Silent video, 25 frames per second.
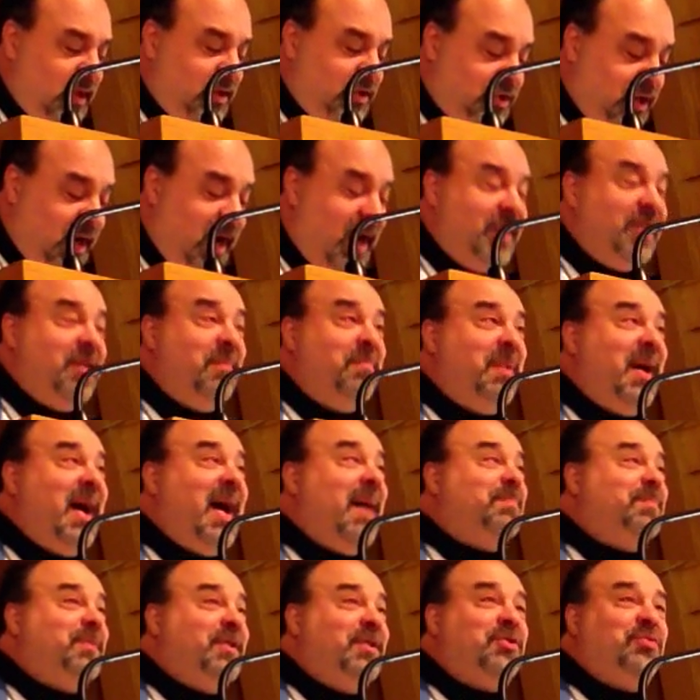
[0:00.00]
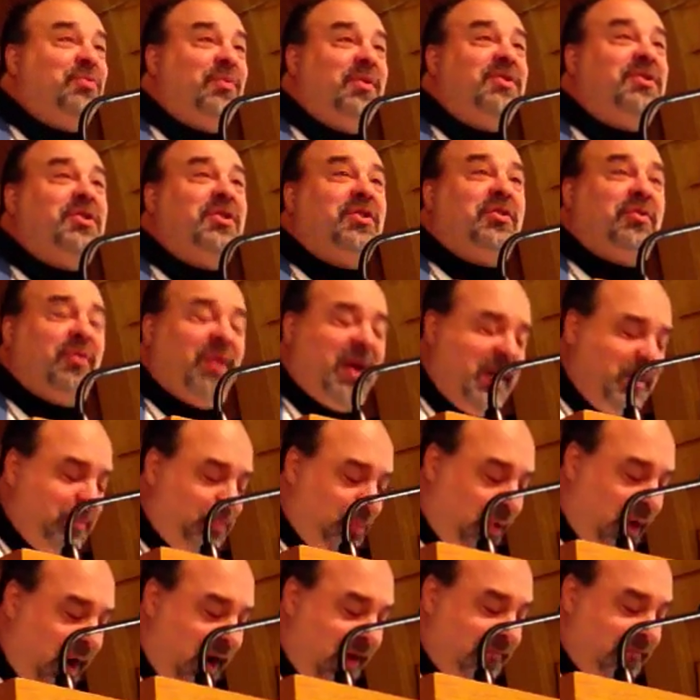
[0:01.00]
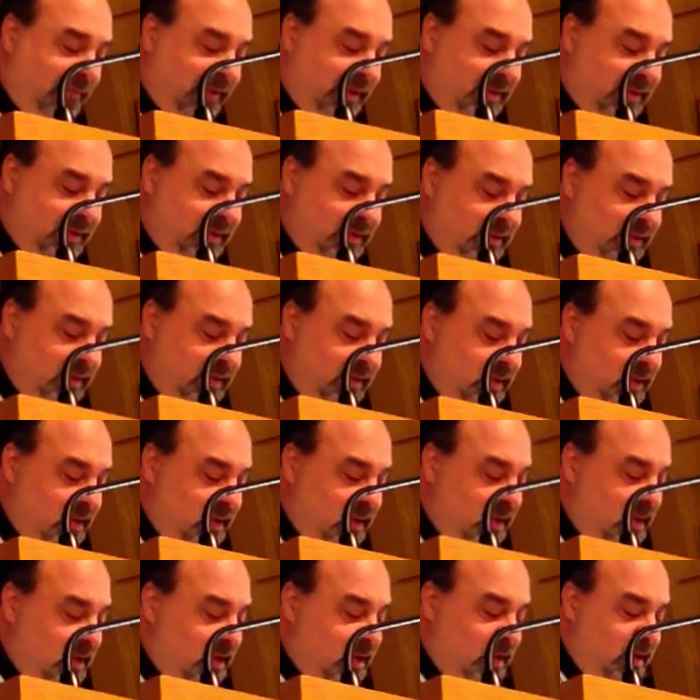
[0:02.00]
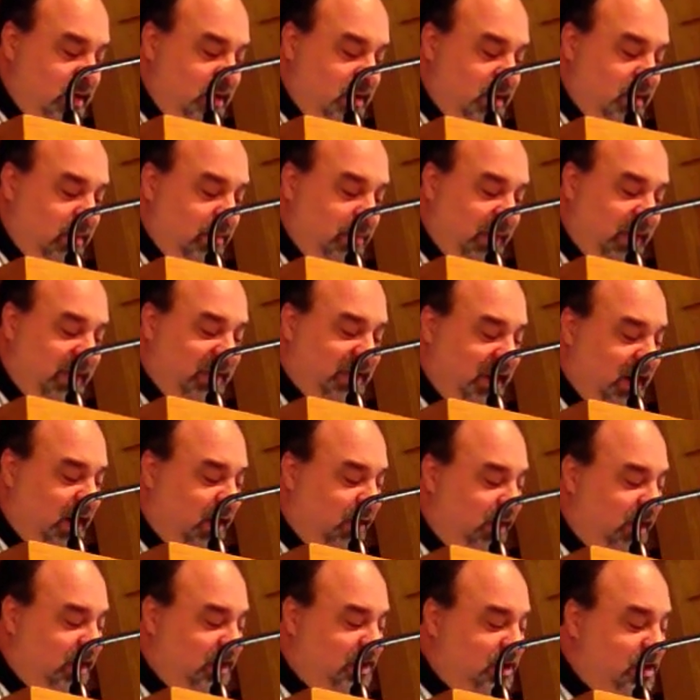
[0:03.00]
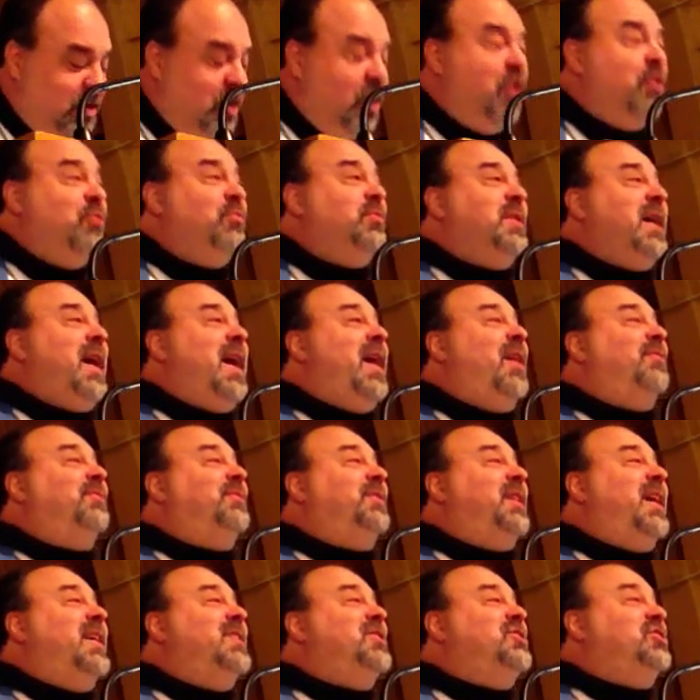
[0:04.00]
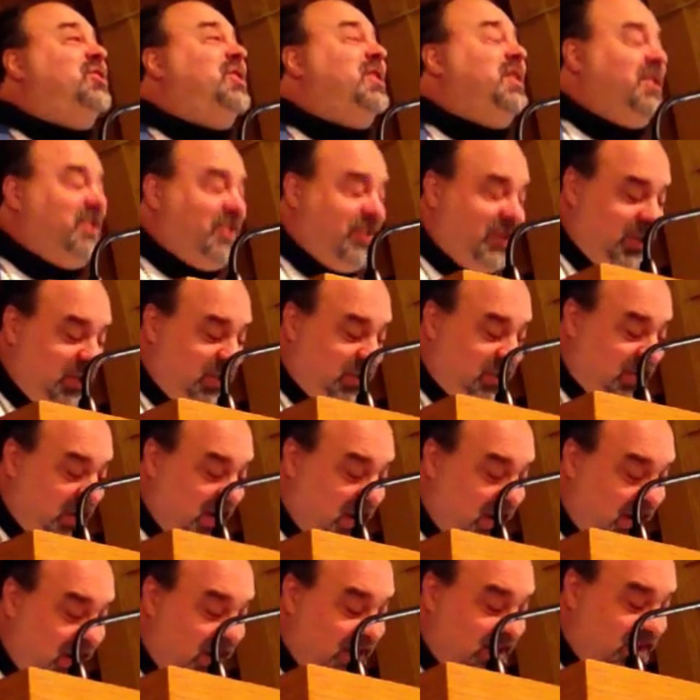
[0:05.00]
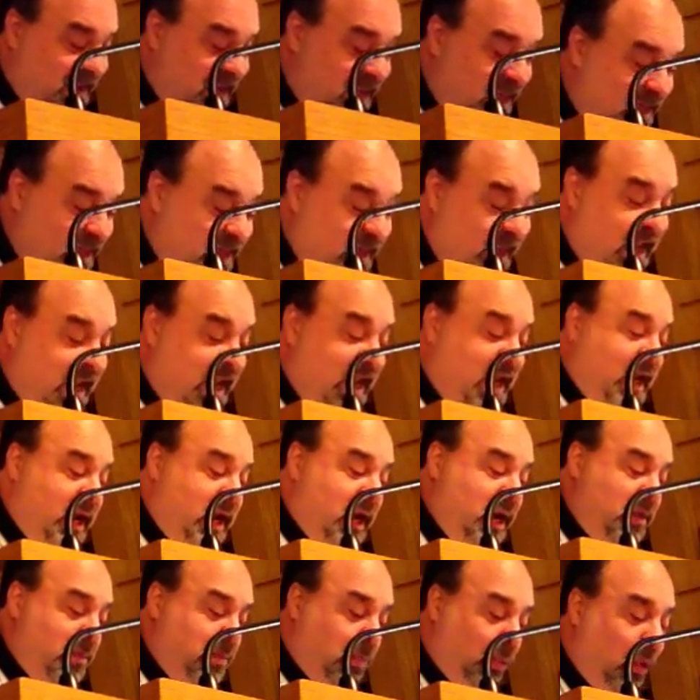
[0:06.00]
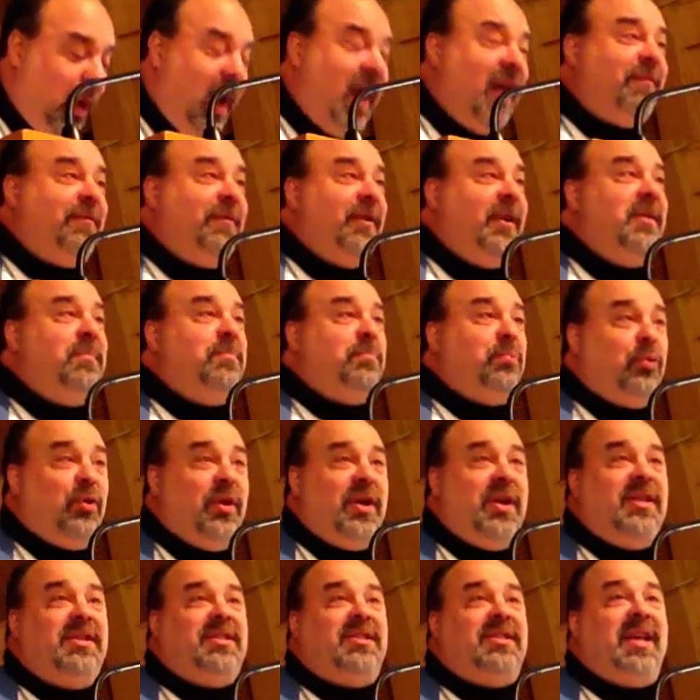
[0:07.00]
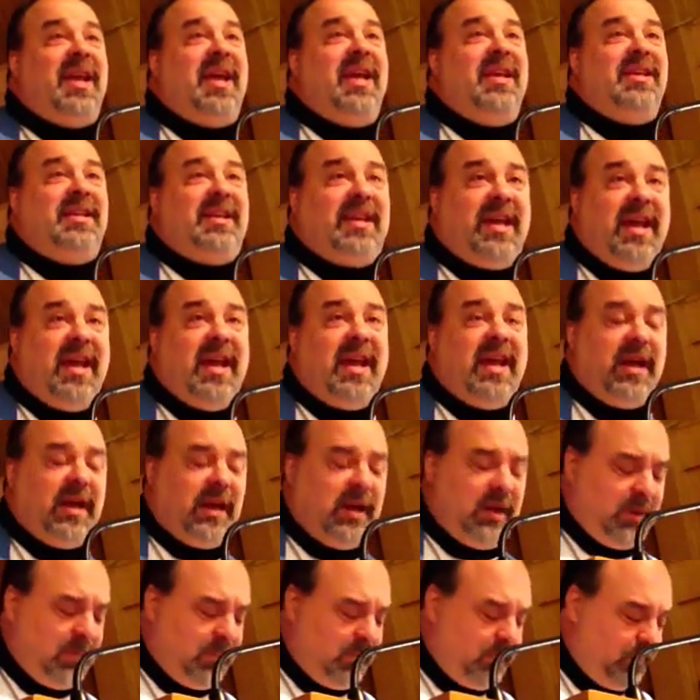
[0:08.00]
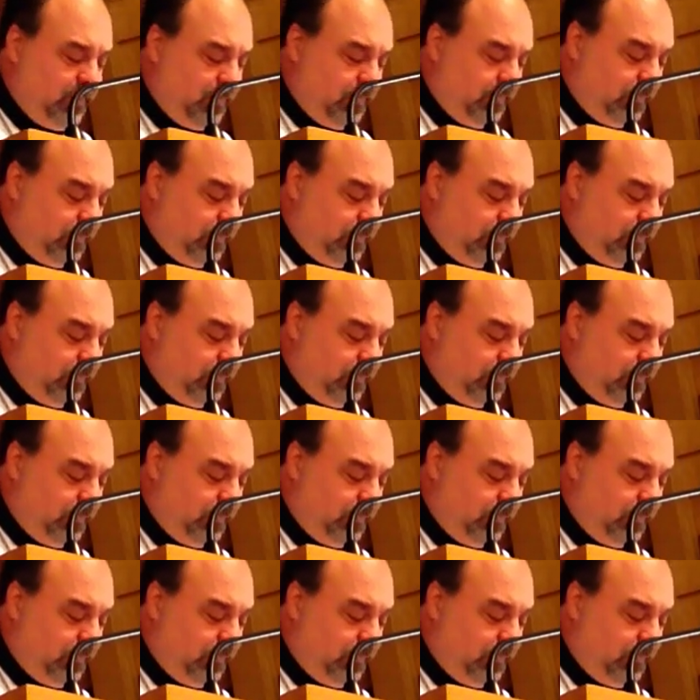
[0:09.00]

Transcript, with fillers: John the Baptist was a great prophet, but there is no doubt that Jesus is the prophet, priest, and king.